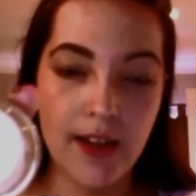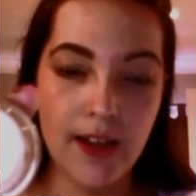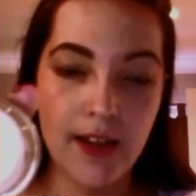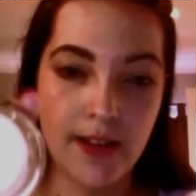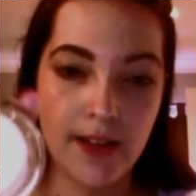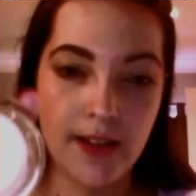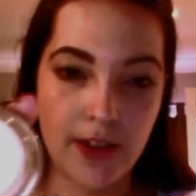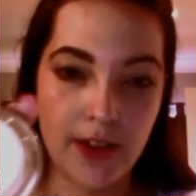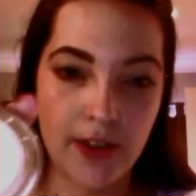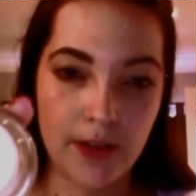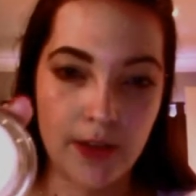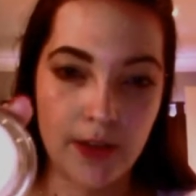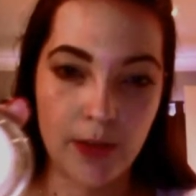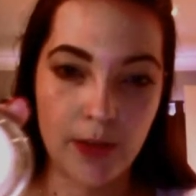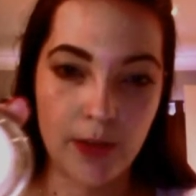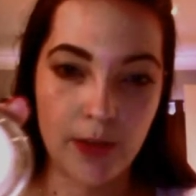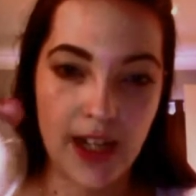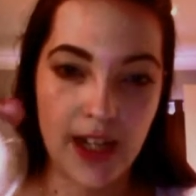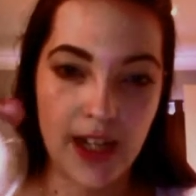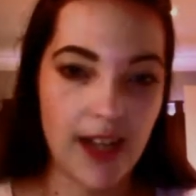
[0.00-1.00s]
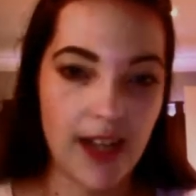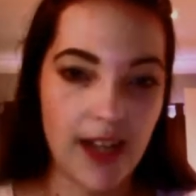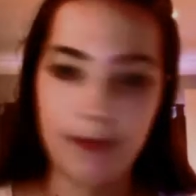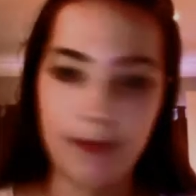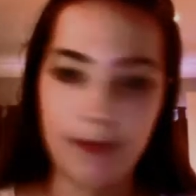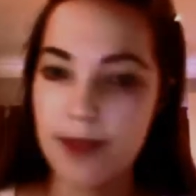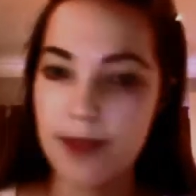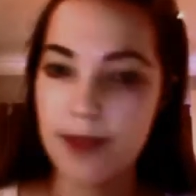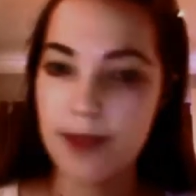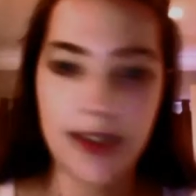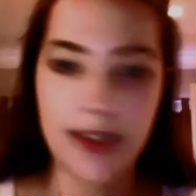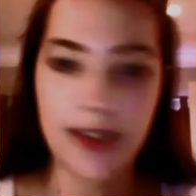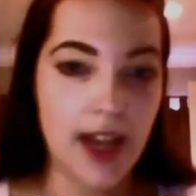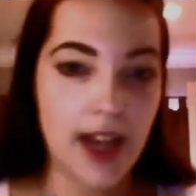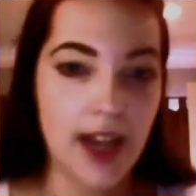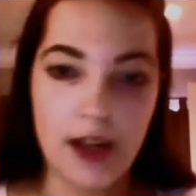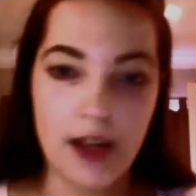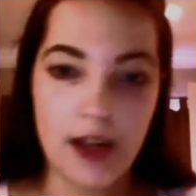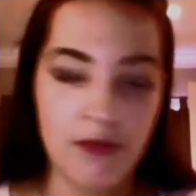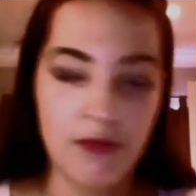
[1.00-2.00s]
This is just a really
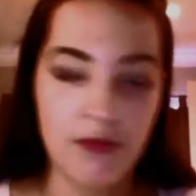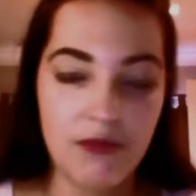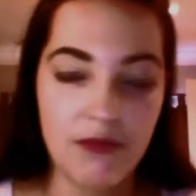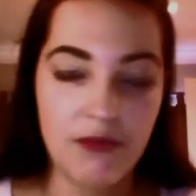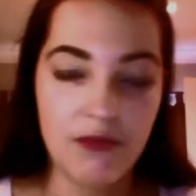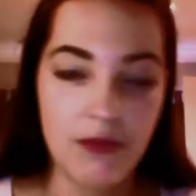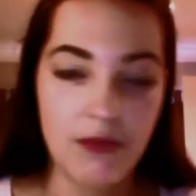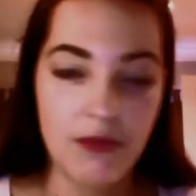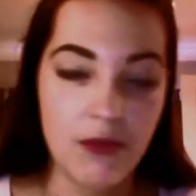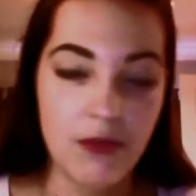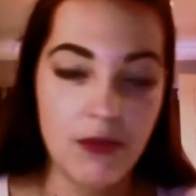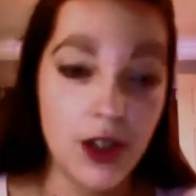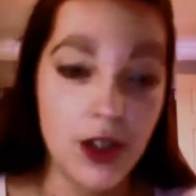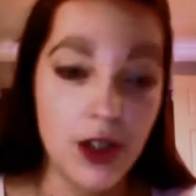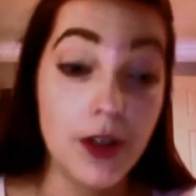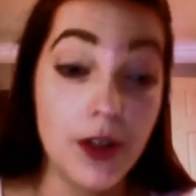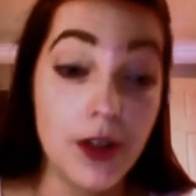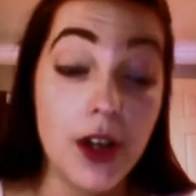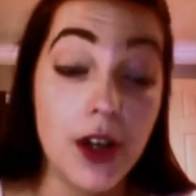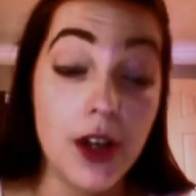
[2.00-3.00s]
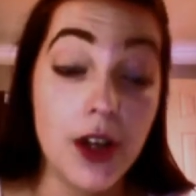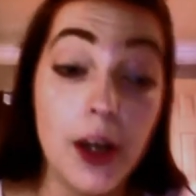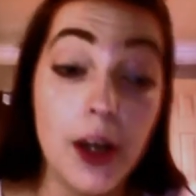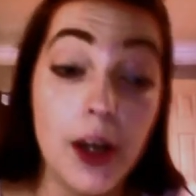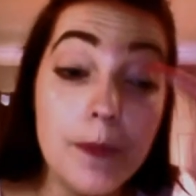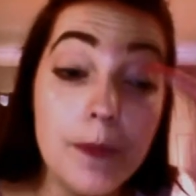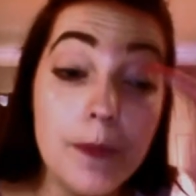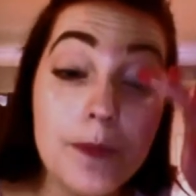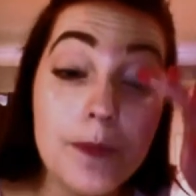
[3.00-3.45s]
skin nude tone.